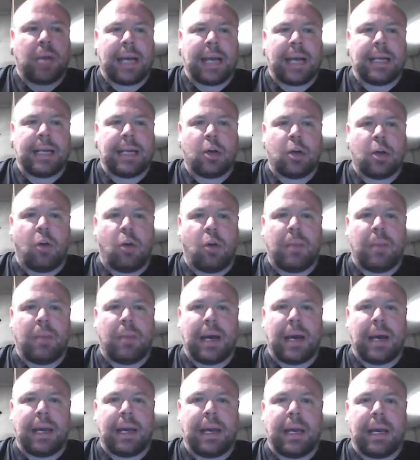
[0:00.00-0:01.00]
that kind of caught
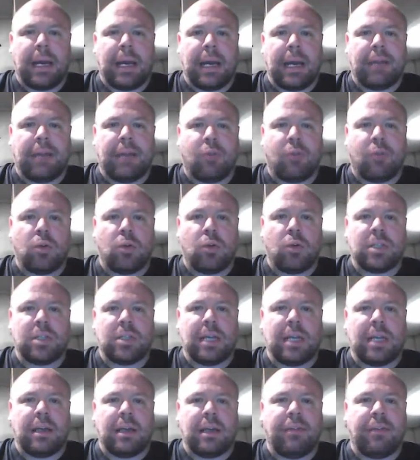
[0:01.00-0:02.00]
my eye. And of course,
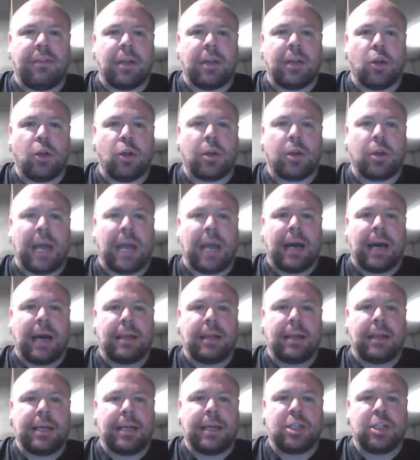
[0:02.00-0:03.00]
if you look
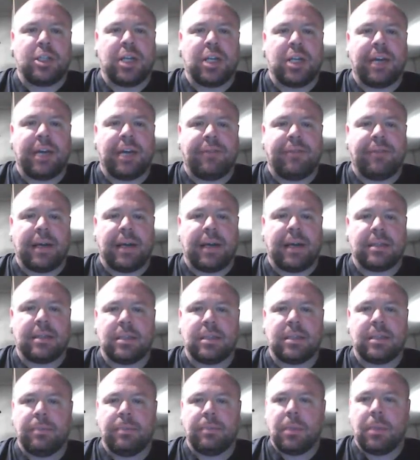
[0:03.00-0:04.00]
at the
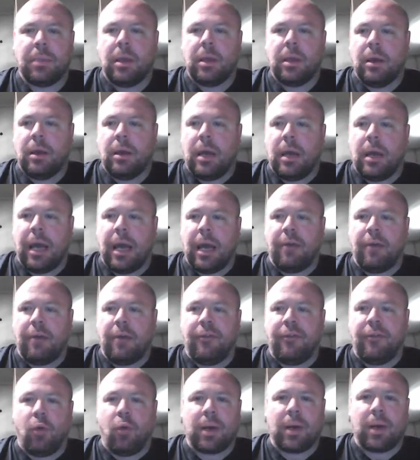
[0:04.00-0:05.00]
GFS
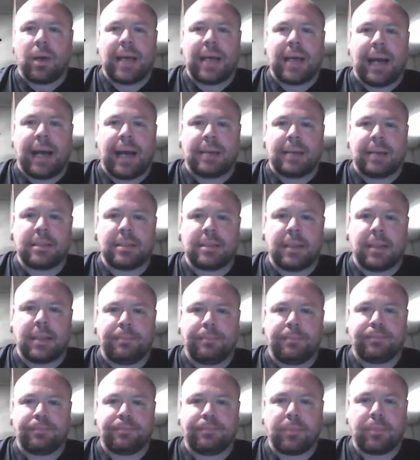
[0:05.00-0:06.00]
forecast,
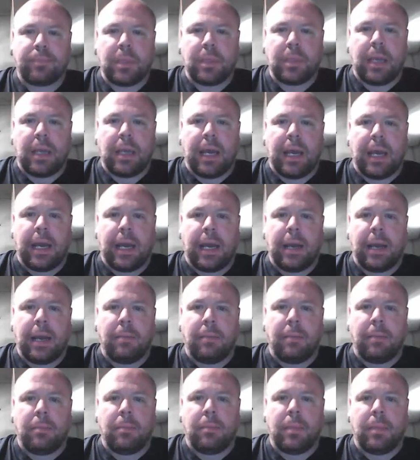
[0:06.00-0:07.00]

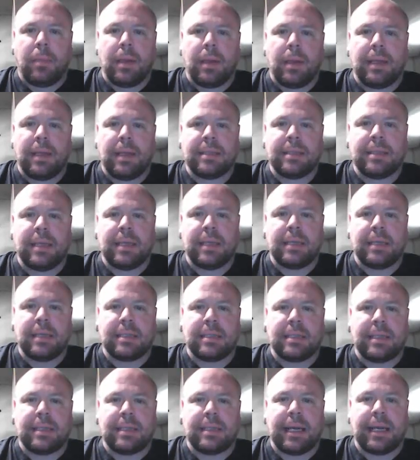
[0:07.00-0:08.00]
this
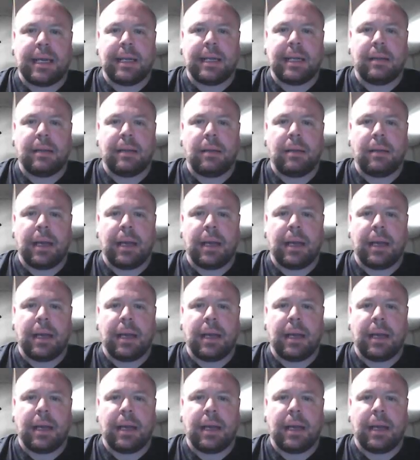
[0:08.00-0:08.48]
is a 10